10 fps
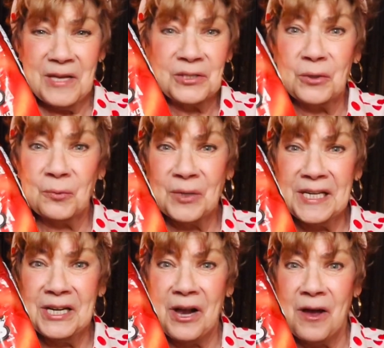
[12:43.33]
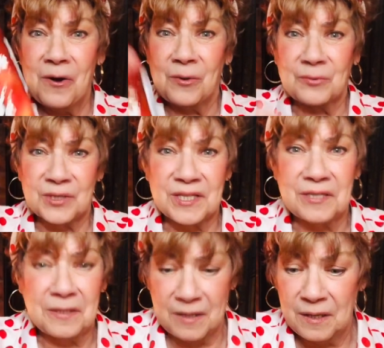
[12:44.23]
Doritos.
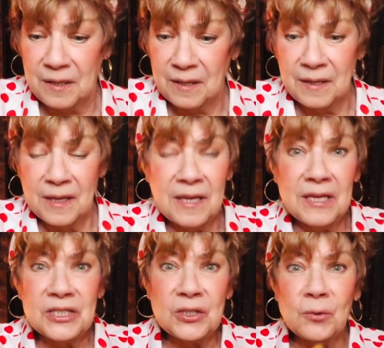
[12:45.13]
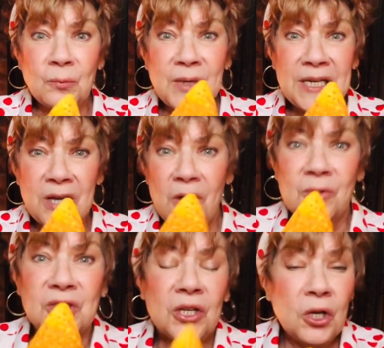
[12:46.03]

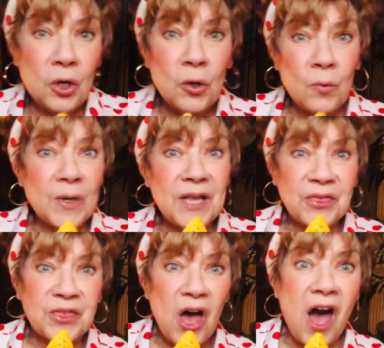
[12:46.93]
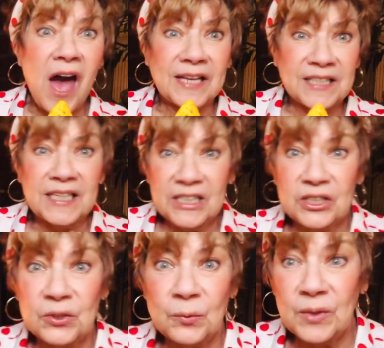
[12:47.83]
Doritos. Who would have thought?
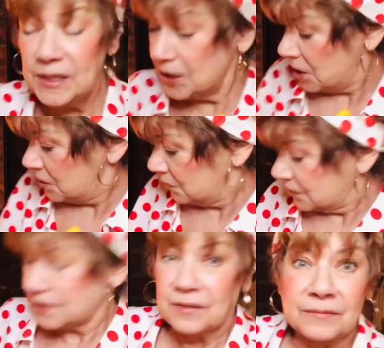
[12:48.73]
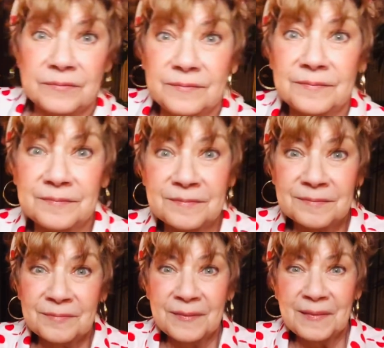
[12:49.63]
Doritos.
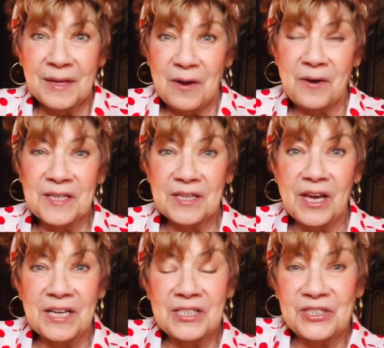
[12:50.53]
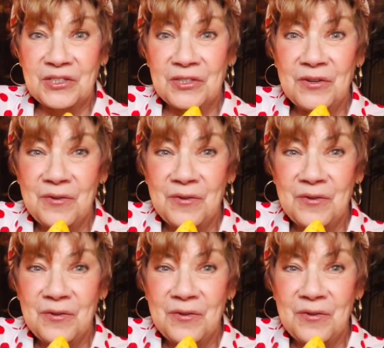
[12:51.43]
All you gotta do